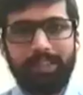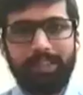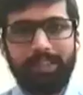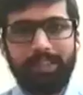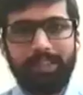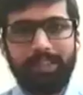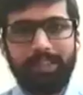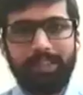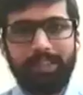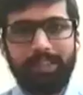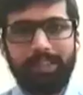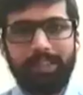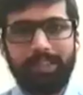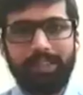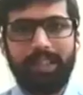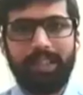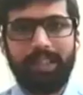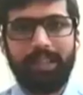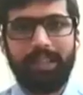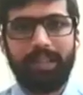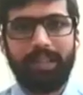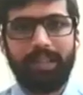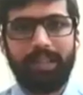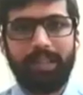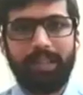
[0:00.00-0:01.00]
space,
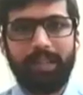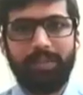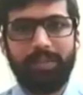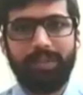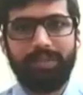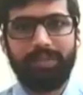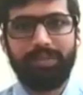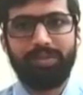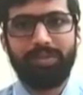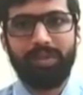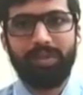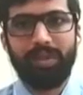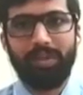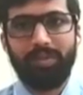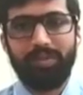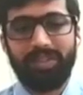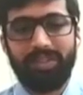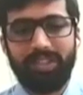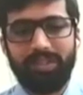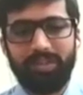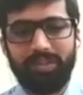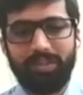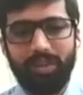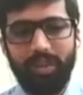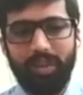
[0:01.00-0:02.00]
and one stock which
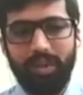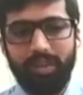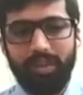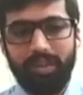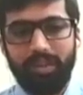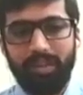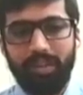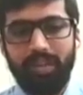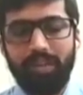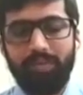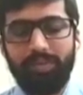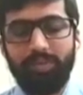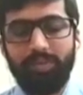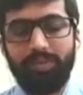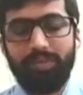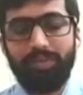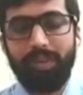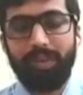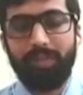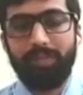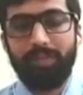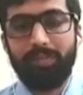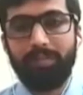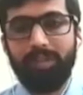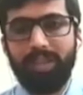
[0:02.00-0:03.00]
is not really
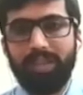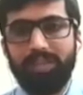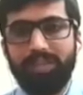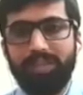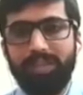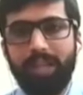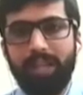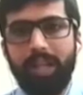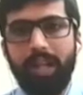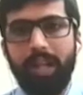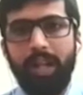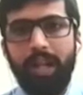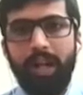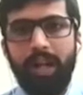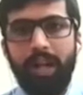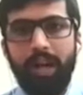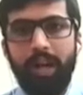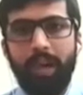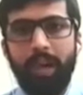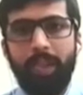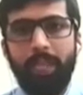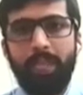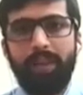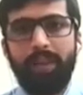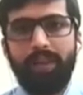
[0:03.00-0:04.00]
moved up much
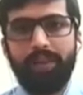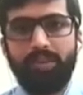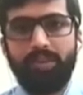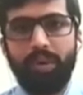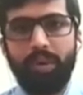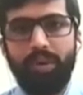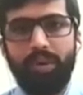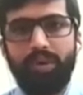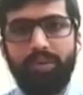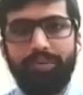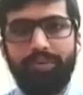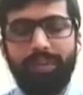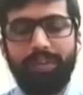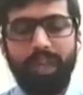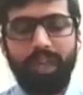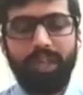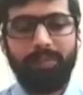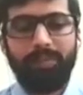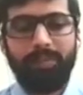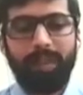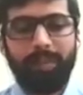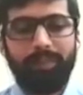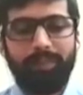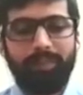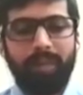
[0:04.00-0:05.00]
is Oro
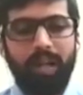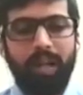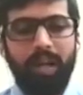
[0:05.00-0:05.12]
Pharma.